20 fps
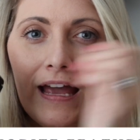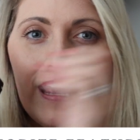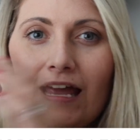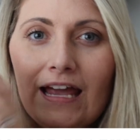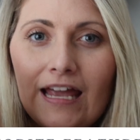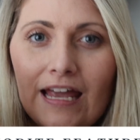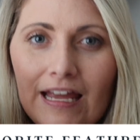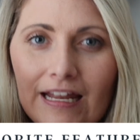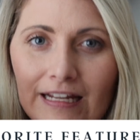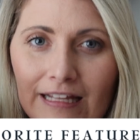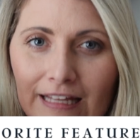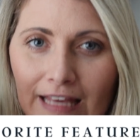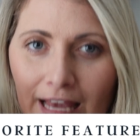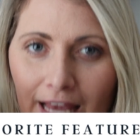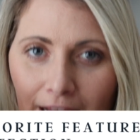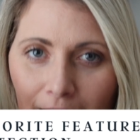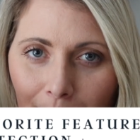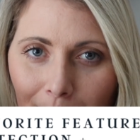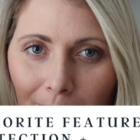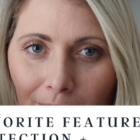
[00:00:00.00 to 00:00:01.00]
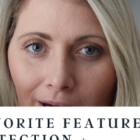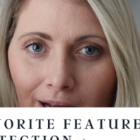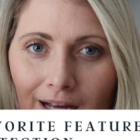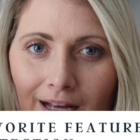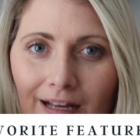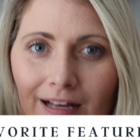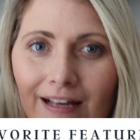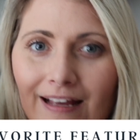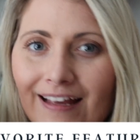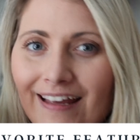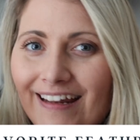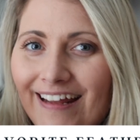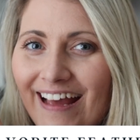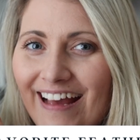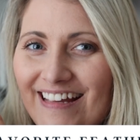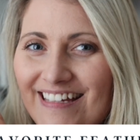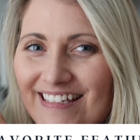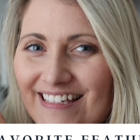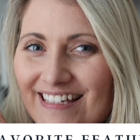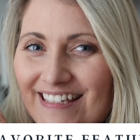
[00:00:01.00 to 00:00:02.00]
In camera, it
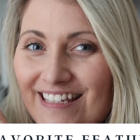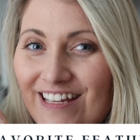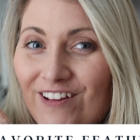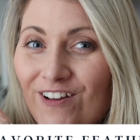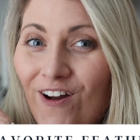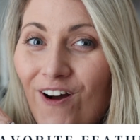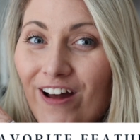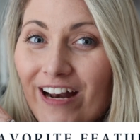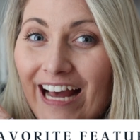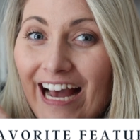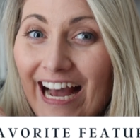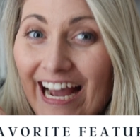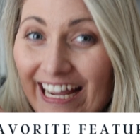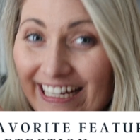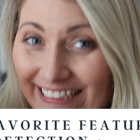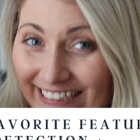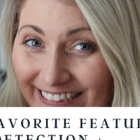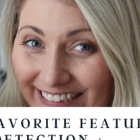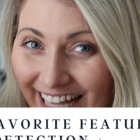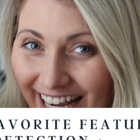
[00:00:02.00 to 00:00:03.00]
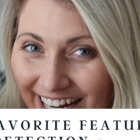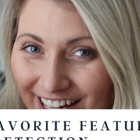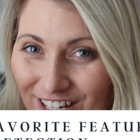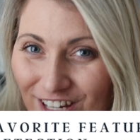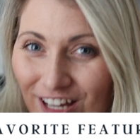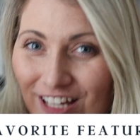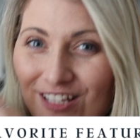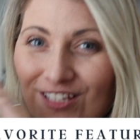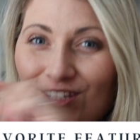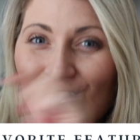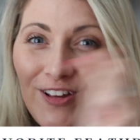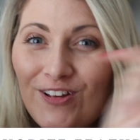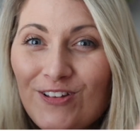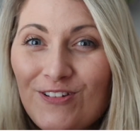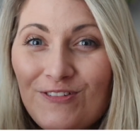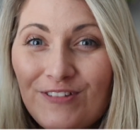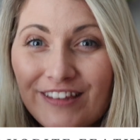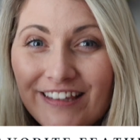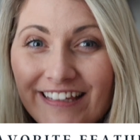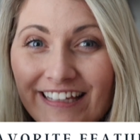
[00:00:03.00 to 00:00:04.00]
has this thing called eye detection. So
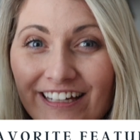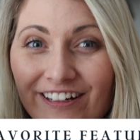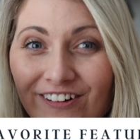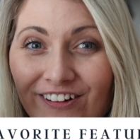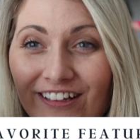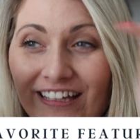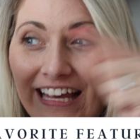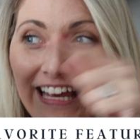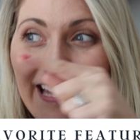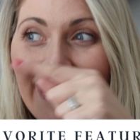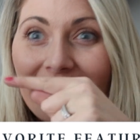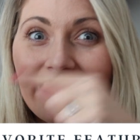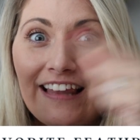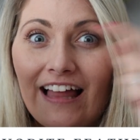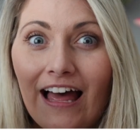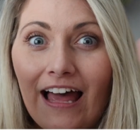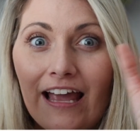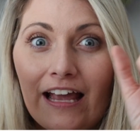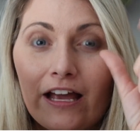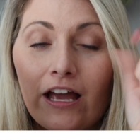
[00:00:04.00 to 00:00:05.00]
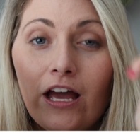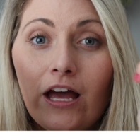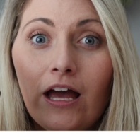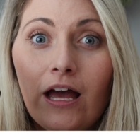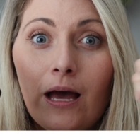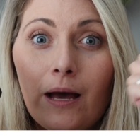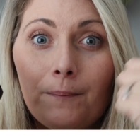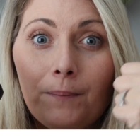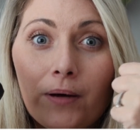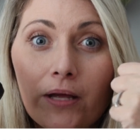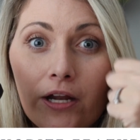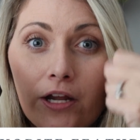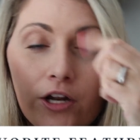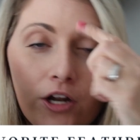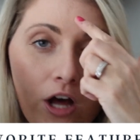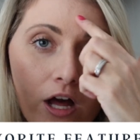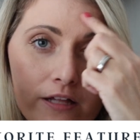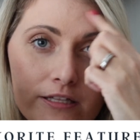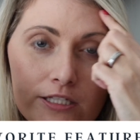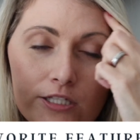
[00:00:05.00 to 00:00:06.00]
you literally can like put it
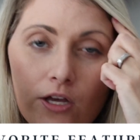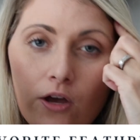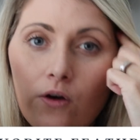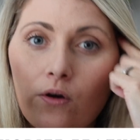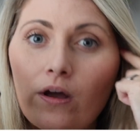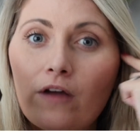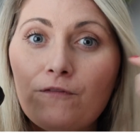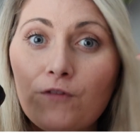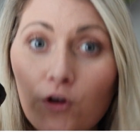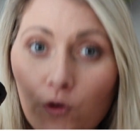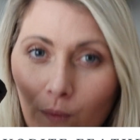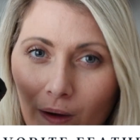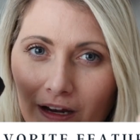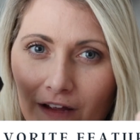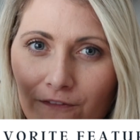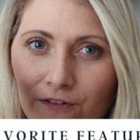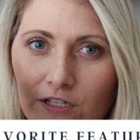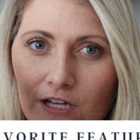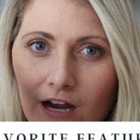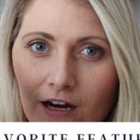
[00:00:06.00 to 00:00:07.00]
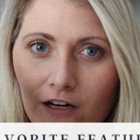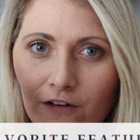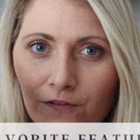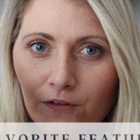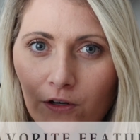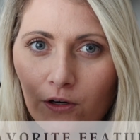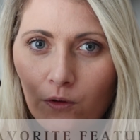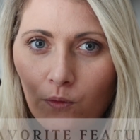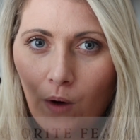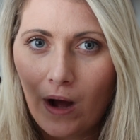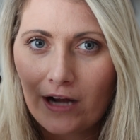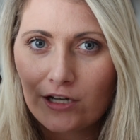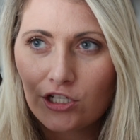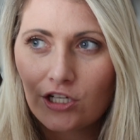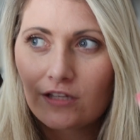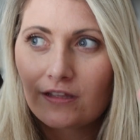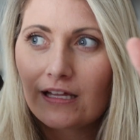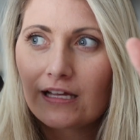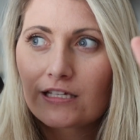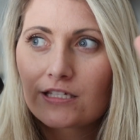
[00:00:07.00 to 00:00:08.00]
on. So if you're a wedding photographer
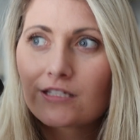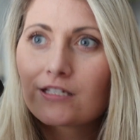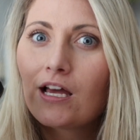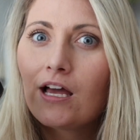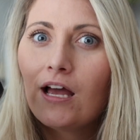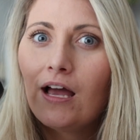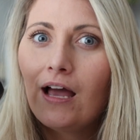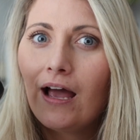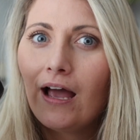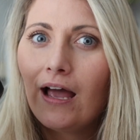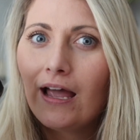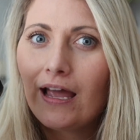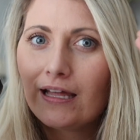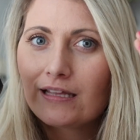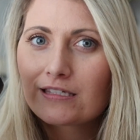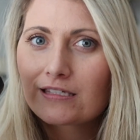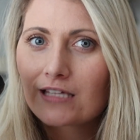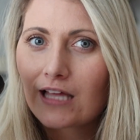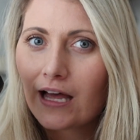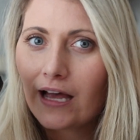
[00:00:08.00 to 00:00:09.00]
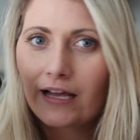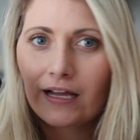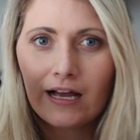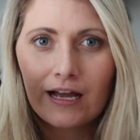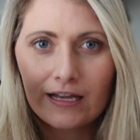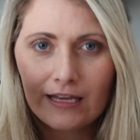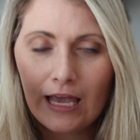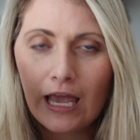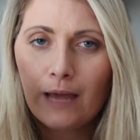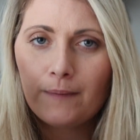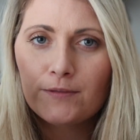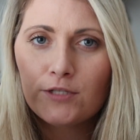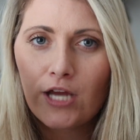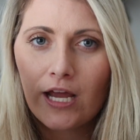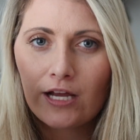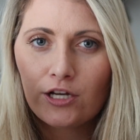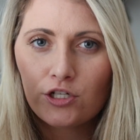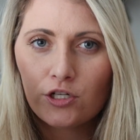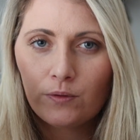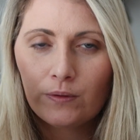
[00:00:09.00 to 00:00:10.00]
watching this, it's like a game
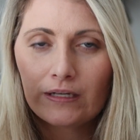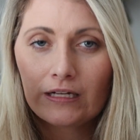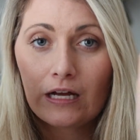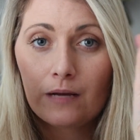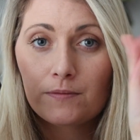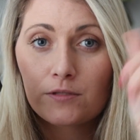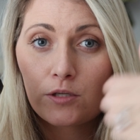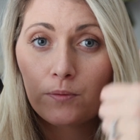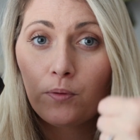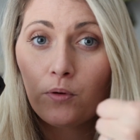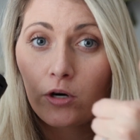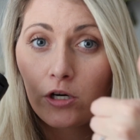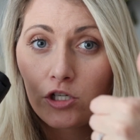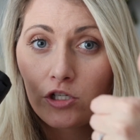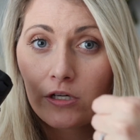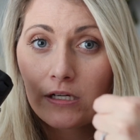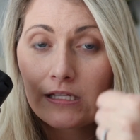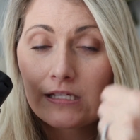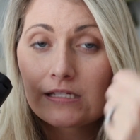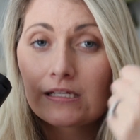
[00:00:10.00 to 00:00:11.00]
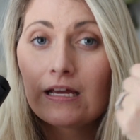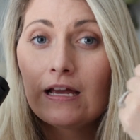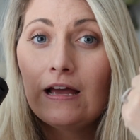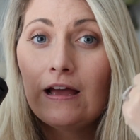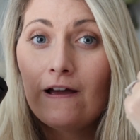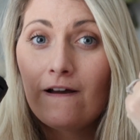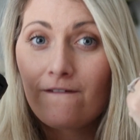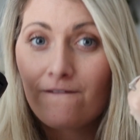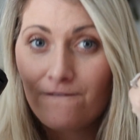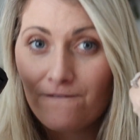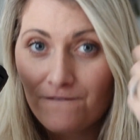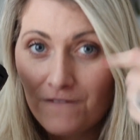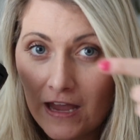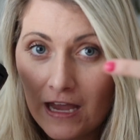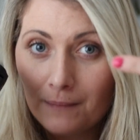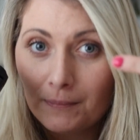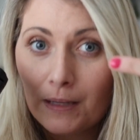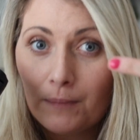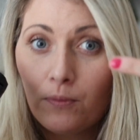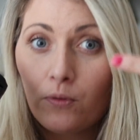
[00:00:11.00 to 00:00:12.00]
changer when it comes to portraits,
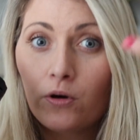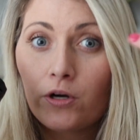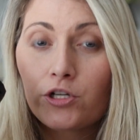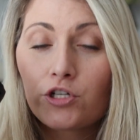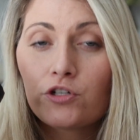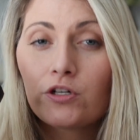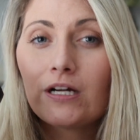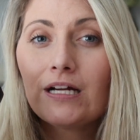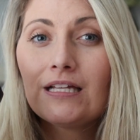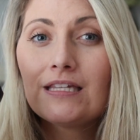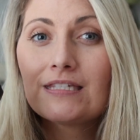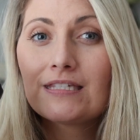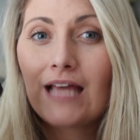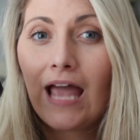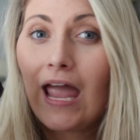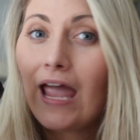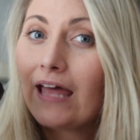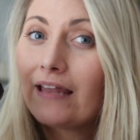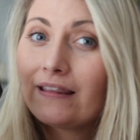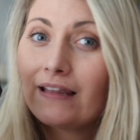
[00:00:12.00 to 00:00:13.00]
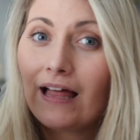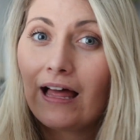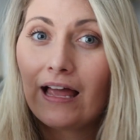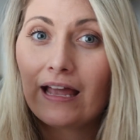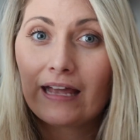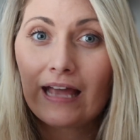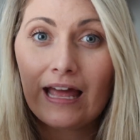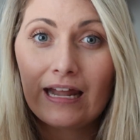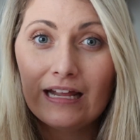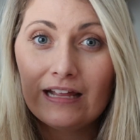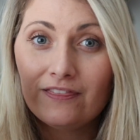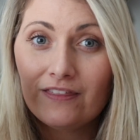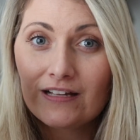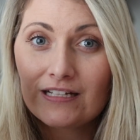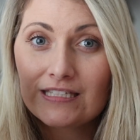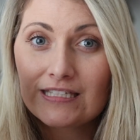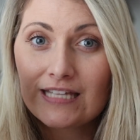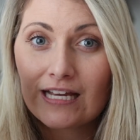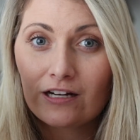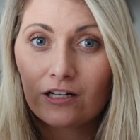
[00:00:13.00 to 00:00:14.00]
family portraits, and like anything
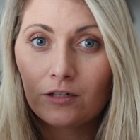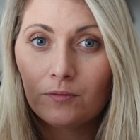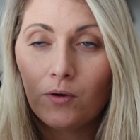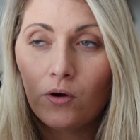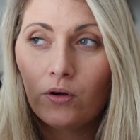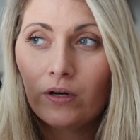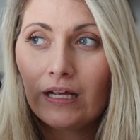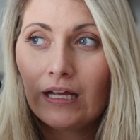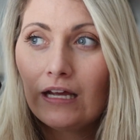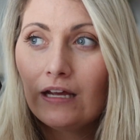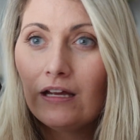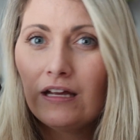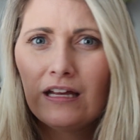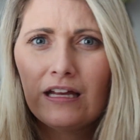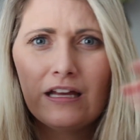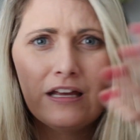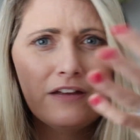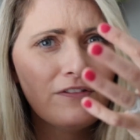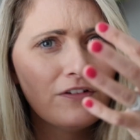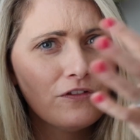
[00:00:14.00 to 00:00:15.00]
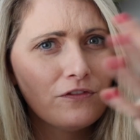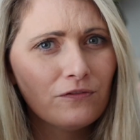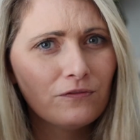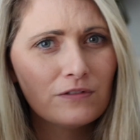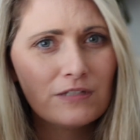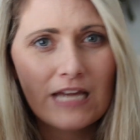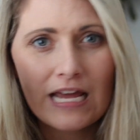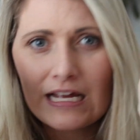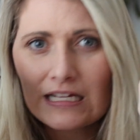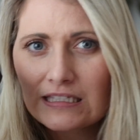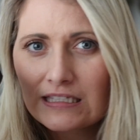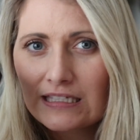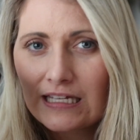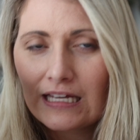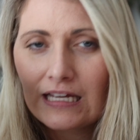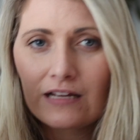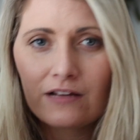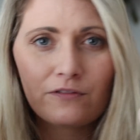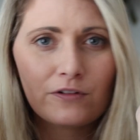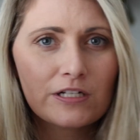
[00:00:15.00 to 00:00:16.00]
ceremony, even
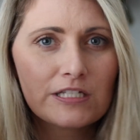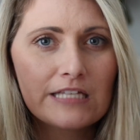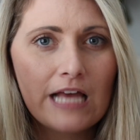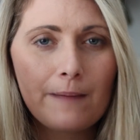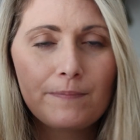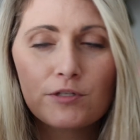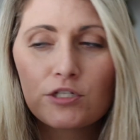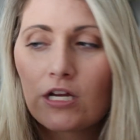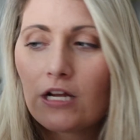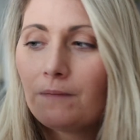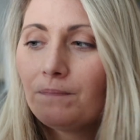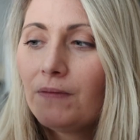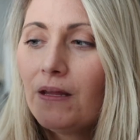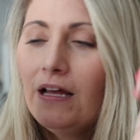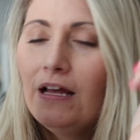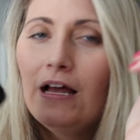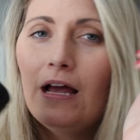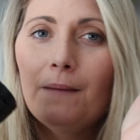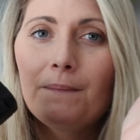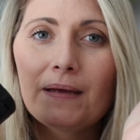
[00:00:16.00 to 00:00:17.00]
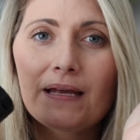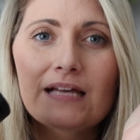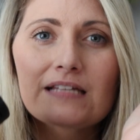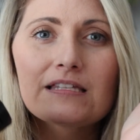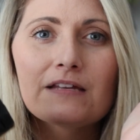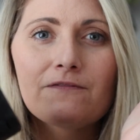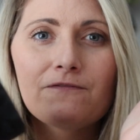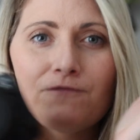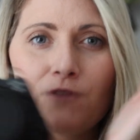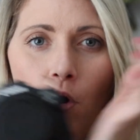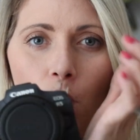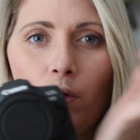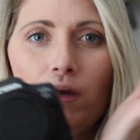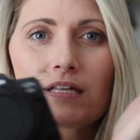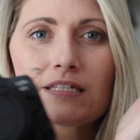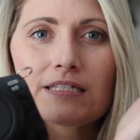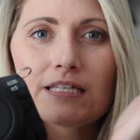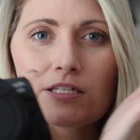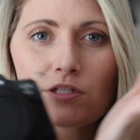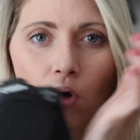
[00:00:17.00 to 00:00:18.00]
dancing, reception, because it
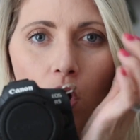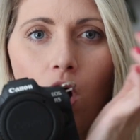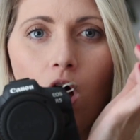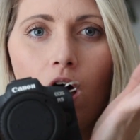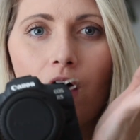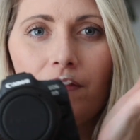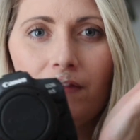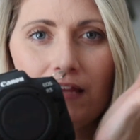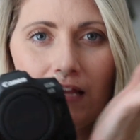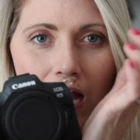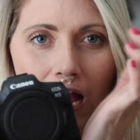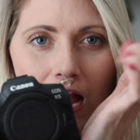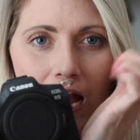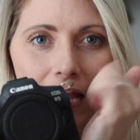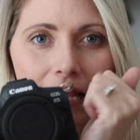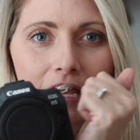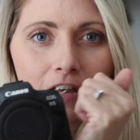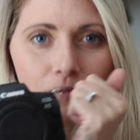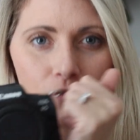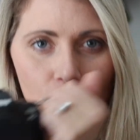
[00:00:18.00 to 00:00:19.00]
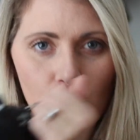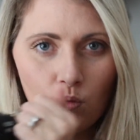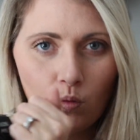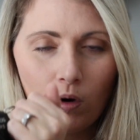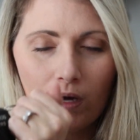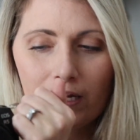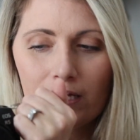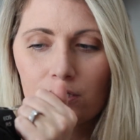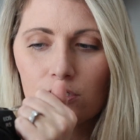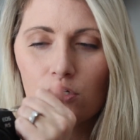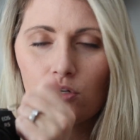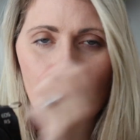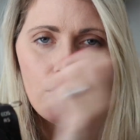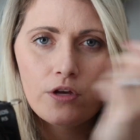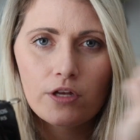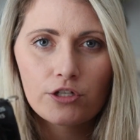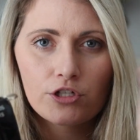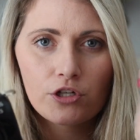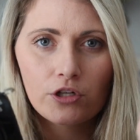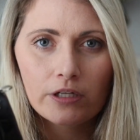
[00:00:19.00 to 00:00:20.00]
focuses on the eye if you want it to. You
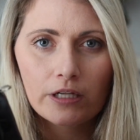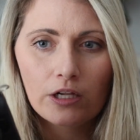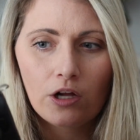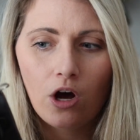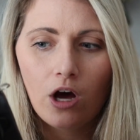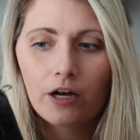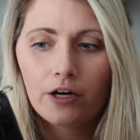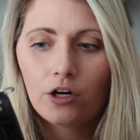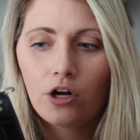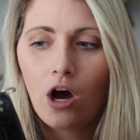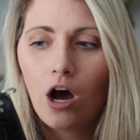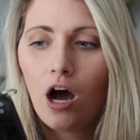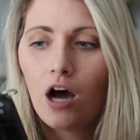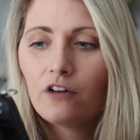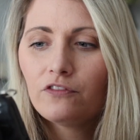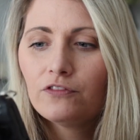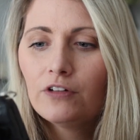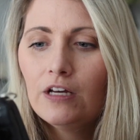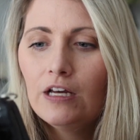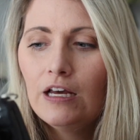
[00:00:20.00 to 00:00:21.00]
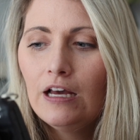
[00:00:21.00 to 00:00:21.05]
can turn it on and off.